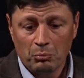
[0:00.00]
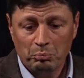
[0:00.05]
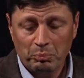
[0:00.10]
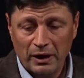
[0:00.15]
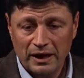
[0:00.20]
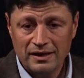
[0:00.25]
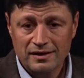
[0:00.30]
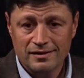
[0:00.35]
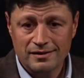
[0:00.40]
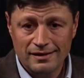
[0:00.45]

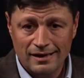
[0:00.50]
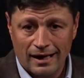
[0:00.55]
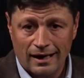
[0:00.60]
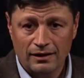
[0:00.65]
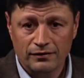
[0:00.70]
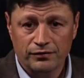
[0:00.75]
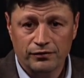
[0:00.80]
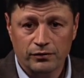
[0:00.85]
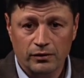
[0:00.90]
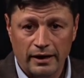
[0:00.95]
But it's
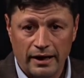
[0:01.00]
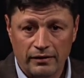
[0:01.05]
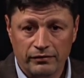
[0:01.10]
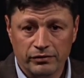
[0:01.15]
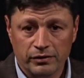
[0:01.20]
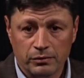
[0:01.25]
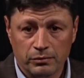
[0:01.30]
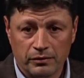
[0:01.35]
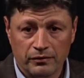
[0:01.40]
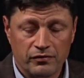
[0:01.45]
not for
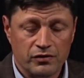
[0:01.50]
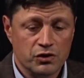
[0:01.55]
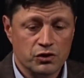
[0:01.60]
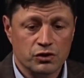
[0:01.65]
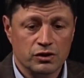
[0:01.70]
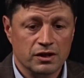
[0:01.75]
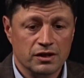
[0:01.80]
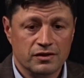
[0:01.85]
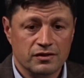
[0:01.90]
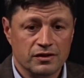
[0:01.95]
every
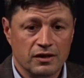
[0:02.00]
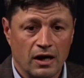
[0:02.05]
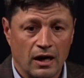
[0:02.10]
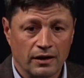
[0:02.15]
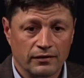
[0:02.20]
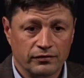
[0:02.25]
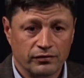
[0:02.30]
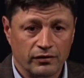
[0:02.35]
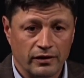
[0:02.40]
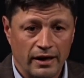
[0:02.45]
revision. It's
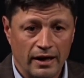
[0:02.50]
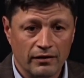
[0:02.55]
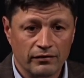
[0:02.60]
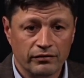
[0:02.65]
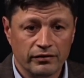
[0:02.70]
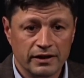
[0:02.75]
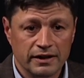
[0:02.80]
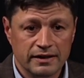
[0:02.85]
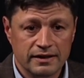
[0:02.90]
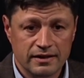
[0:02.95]
not for
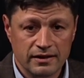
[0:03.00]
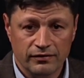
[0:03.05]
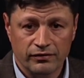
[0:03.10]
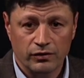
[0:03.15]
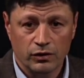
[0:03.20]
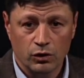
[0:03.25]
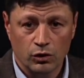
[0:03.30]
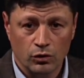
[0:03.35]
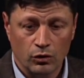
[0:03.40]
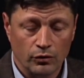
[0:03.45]
every
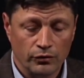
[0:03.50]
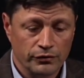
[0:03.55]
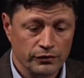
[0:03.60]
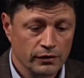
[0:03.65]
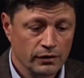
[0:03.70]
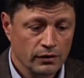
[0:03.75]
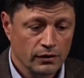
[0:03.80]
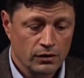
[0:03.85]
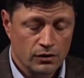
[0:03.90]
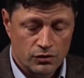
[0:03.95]
difficult
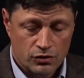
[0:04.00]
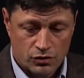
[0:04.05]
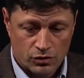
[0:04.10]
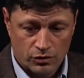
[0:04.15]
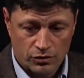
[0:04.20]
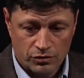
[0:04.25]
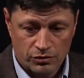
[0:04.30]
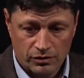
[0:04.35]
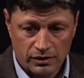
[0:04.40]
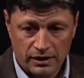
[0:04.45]

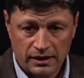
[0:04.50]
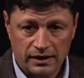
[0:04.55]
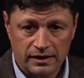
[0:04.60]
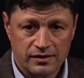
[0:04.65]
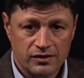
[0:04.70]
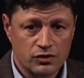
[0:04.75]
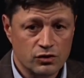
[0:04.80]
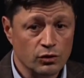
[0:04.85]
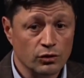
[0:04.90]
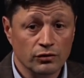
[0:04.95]
surgery.
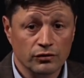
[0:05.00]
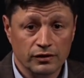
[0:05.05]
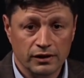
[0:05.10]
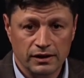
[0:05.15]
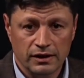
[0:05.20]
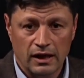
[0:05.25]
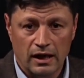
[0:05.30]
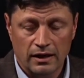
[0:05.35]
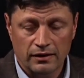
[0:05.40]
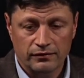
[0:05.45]
It's certainly
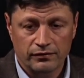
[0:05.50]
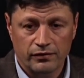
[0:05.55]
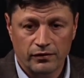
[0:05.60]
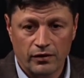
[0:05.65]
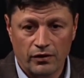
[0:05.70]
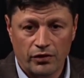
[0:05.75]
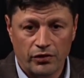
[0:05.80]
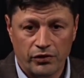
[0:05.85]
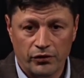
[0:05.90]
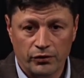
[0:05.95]
not for
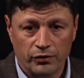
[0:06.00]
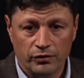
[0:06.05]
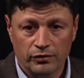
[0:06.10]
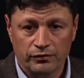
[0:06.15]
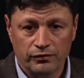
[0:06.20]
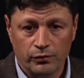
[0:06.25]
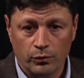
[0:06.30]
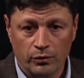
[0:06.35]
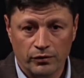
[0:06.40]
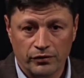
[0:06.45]
the third or
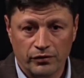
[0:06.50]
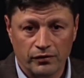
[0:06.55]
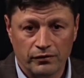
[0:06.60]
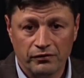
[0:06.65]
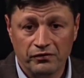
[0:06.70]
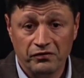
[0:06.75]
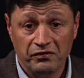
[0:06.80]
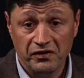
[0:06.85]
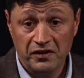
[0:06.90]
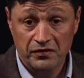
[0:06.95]
fourth or
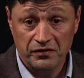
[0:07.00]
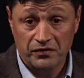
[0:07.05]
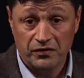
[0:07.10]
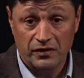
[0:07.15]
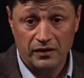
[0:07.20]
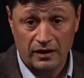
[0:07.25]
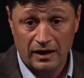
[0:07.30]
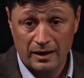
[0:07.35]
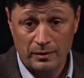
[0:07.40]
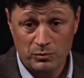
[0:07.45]
fifth
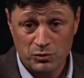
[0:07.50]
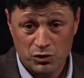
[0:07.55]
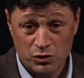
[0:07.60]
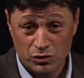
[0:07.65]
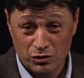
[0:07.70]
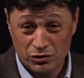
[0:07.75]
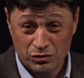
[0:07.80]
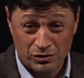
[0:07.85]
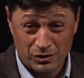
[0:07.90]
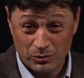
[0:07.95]
time
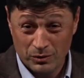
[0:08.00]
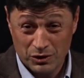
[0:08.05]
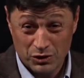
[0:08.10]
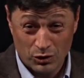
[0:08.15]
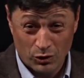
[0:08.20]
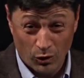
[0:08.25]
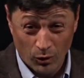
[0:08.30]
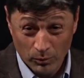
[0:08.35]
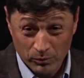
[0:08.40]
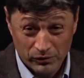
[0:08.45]
surgery, which
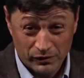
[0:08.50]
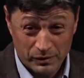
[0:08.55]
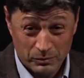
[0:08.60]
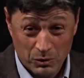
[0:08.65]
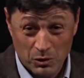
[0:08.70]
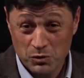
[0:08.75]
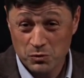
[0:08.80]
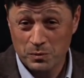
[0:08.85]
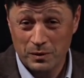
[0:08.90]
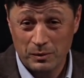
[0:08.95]
hopefully
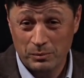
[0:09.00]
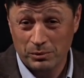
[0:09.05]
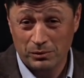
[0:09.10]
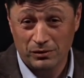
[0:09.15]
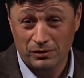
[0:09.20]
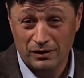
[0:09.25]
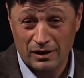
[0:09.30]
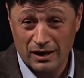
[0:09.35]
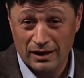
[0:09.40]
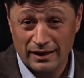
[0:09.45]
most people
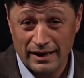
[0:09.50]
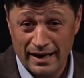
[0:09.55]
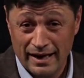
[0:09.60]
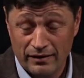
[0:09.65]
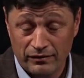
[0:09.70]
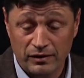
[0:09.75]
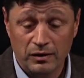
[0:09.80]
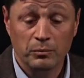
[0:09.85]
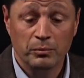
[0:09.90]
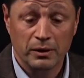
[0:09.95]
are not
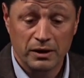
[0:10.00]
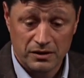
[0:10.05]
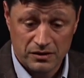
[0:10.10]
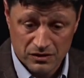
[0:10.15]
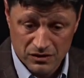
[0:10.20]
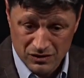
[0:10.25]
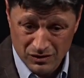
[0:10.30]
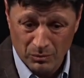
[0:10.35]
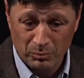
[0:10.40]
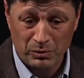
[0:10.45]
having, but
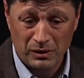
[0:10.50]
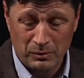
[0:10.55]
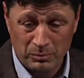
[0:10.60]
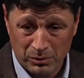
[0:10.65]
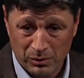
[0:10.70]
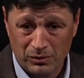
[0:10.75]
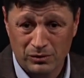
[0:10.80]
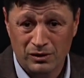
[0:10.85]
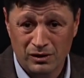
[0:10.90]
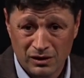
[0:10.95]
some
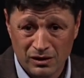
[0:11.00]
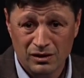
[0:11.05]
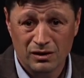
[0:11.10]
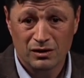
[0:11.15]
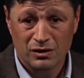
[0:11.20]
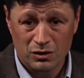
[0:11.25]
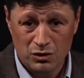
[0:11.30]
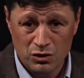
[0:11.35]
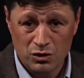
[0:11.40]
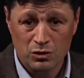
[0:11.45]
people
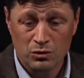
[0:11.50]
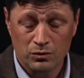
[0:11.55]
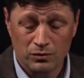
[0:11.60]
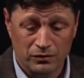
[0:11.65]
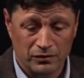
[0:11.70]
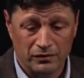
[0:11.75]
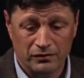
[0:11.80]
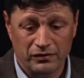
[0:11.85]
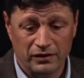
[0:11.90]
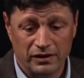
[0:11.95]
do
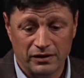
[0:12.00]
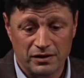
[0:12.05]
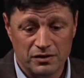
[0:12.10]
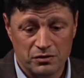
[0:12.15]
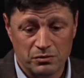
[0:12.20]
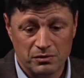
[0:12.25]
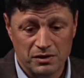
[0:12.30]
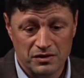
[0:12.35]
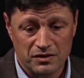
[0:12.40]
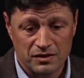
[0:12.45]
for
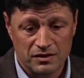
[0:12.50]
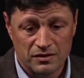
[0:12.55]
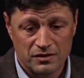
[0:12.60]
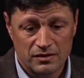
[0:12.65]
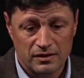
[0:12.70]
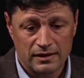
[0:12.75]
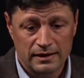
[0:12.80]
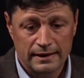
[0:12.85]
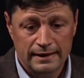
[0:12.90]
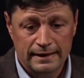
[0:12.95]
various reasons.